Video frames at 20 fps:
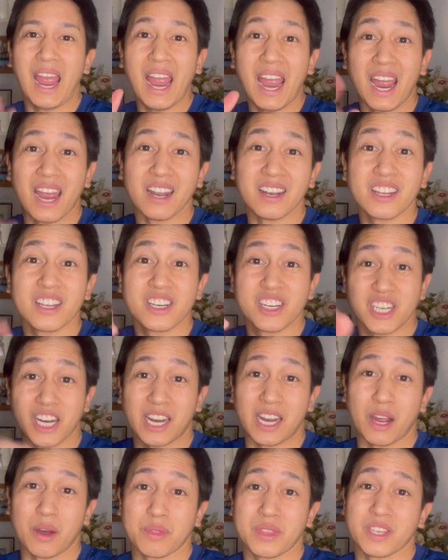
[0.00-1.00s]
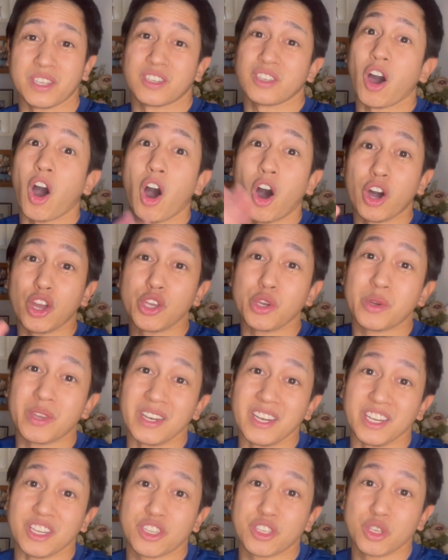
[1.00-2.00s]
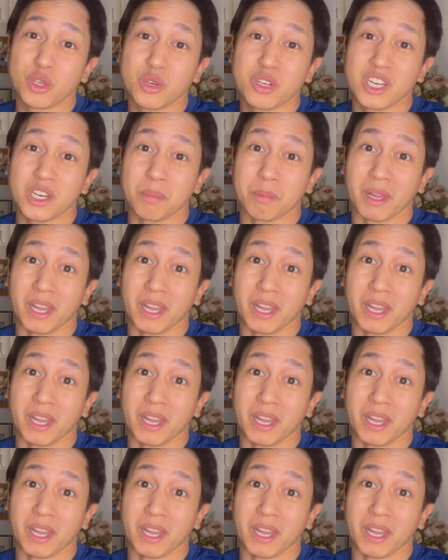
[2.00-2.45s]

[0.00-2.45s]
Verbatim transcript: and check out this all-you-can-eat sushi